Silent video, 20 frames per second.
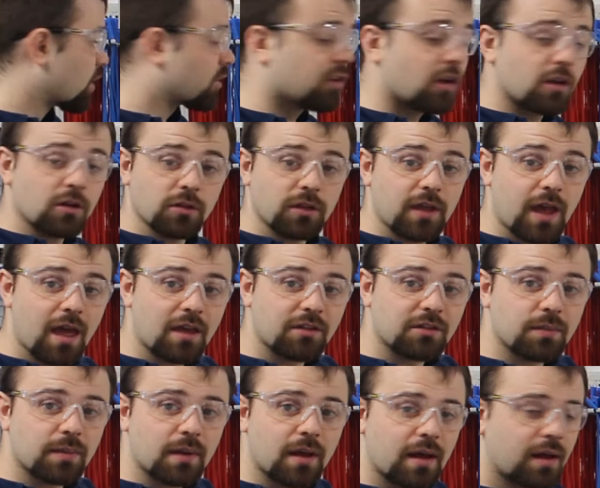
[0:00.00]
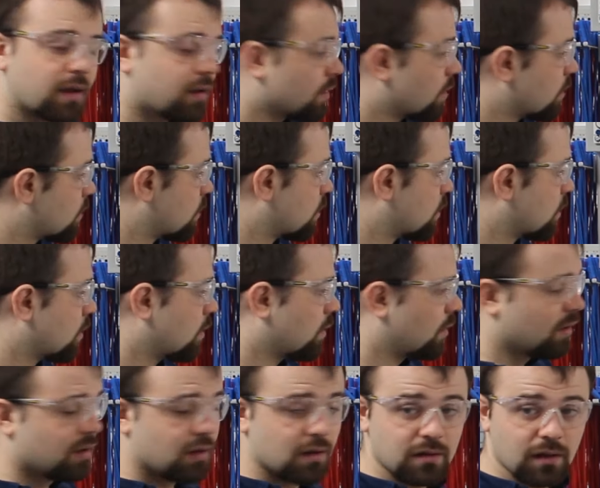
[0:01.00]
I turn on the air supply,
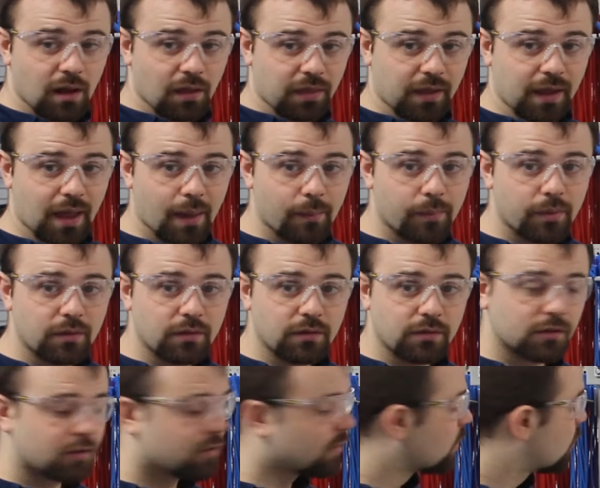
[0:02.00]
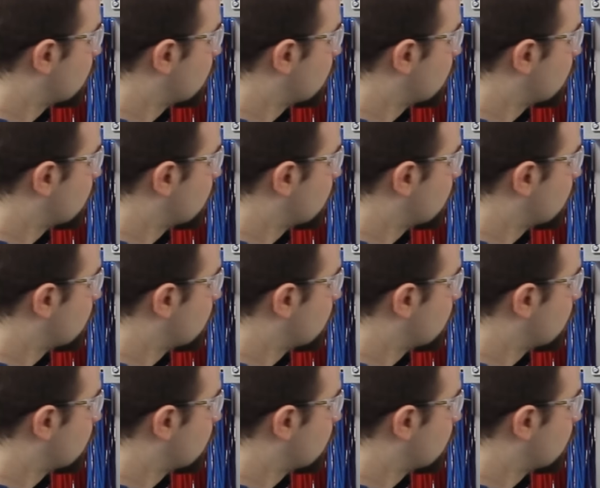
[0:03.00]
nothing happens,